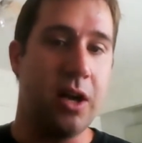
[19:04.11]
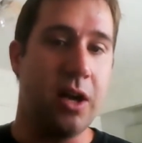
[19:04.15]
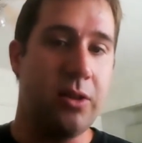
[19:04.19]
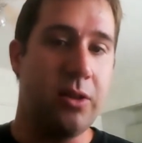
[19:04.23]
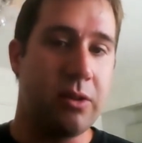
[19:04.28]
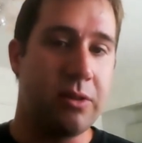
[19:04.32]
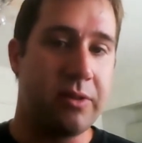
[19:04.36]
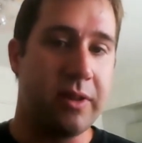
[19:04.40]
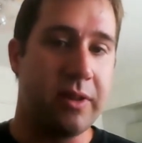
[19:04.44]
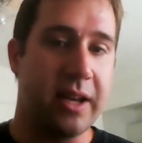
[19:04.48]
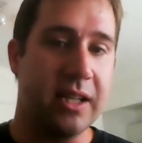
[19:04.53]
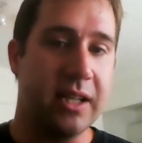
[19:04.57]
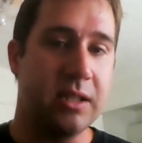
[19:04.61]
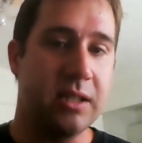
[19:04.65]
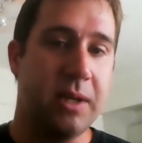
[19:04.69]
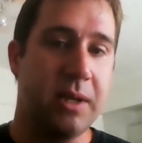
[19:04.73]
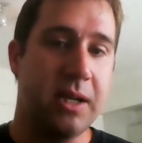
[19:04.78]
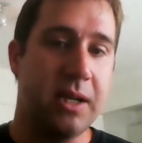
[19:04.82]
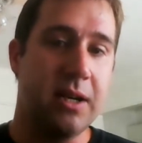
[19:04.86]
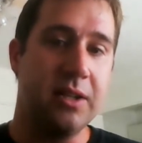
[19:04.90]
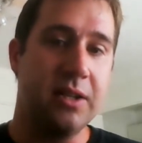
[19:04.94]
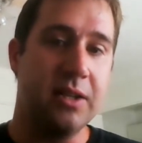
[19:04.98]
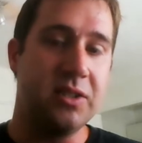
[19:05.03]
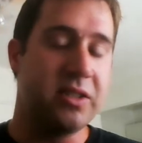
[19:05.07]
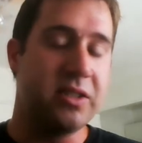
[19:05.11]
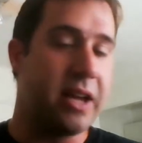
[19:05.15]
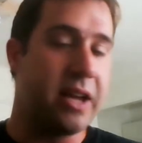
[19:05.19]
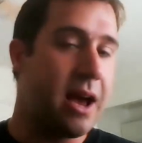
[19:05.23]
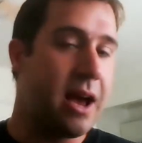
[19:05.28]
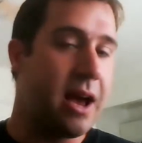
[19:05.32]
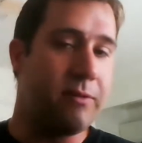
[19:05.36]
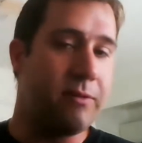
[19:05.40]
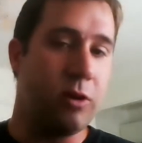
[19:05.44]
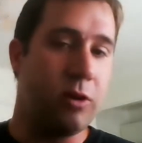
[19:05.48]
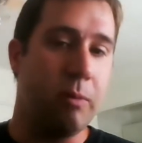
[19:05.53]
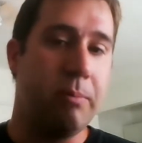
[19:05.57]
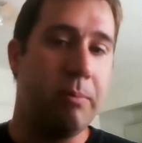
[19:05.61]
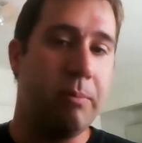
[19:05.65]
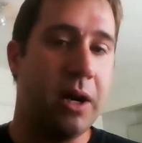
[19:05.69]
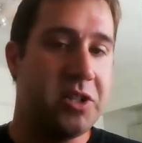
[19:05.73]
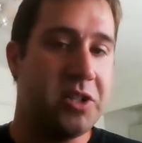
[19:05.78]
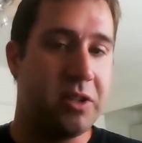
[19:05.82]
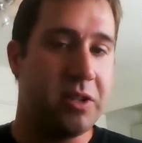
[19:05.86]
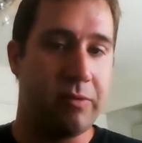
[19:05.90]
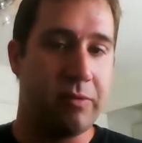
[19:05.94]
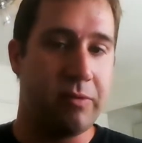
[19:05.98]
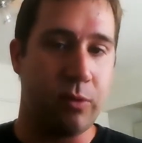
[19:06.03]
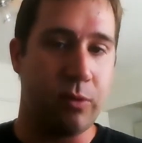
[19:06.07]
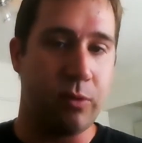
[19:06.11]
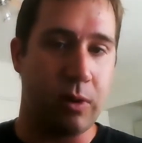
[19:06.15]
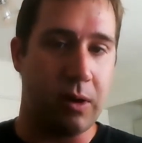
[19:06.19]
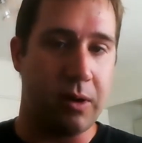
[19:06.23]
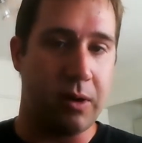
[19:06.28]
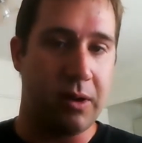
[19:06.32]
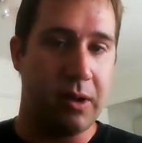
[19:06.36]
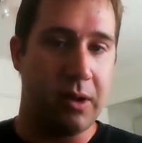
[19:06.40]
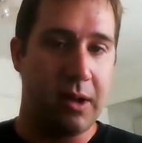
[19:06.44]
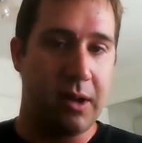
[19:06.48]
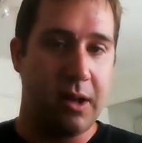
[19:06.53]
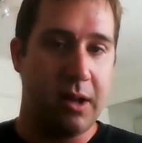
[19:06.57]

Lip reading: other things because they have no budget for it,